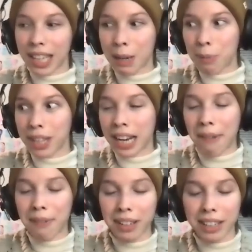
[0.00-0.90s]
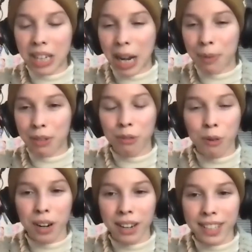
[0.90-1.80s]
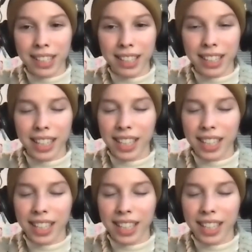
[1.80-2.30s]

But then after like chapter 4, I'm just like,